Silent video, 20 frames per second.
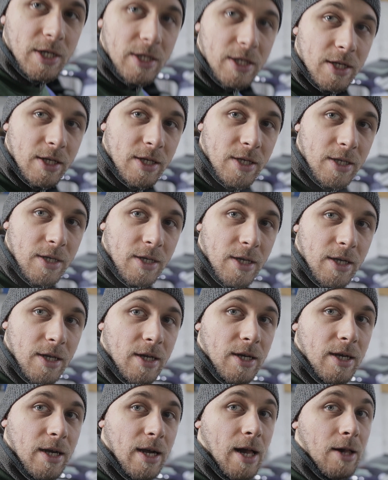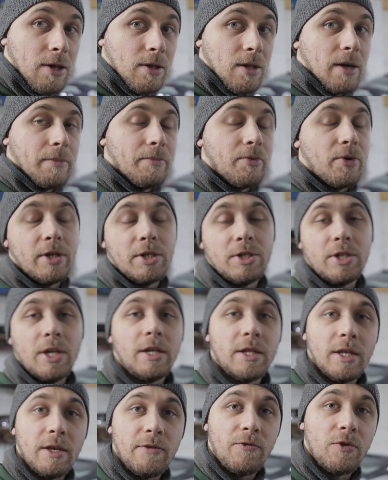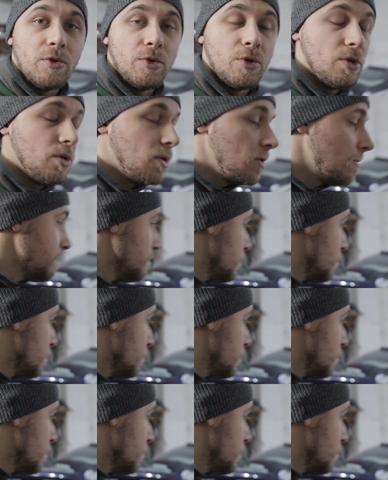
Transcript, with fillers: it, I'll appreciate if you do.